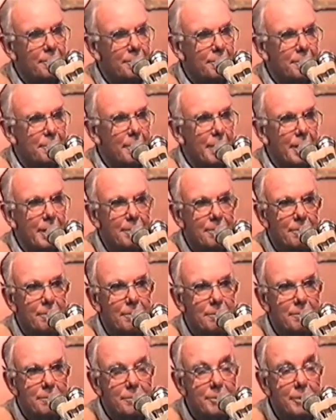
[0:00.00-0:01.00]
away from
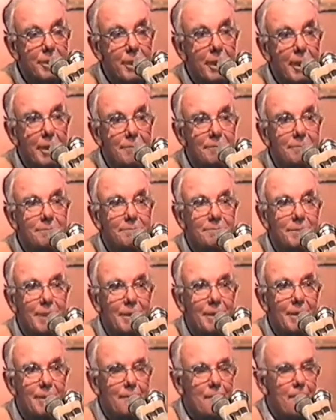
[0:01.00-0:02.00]
Sydney.
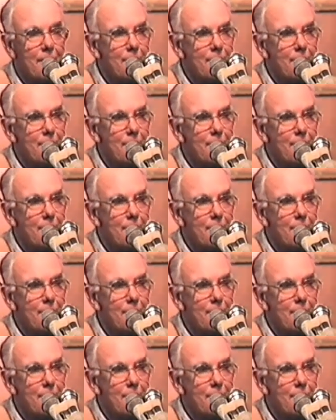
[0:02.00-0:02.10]
All right?